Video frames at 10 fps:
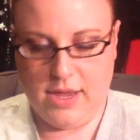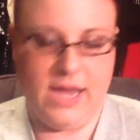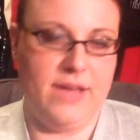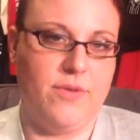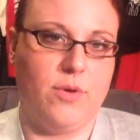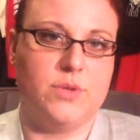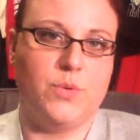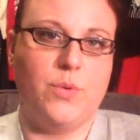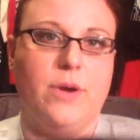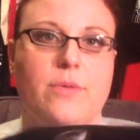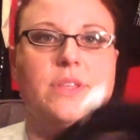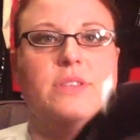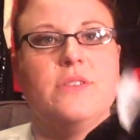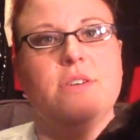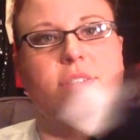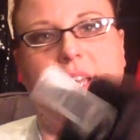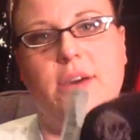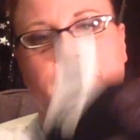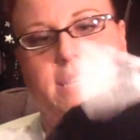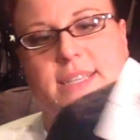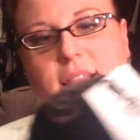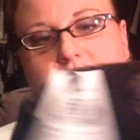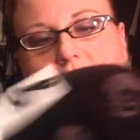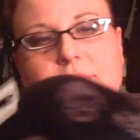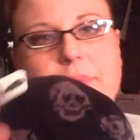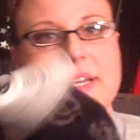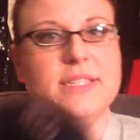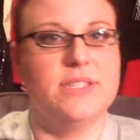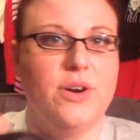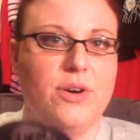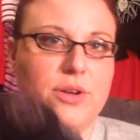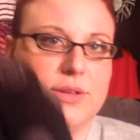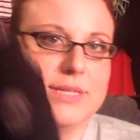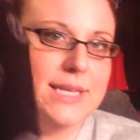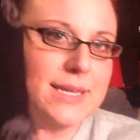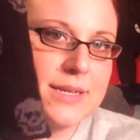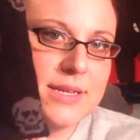I, of course, will wear it with the skulls out because I love my skulls.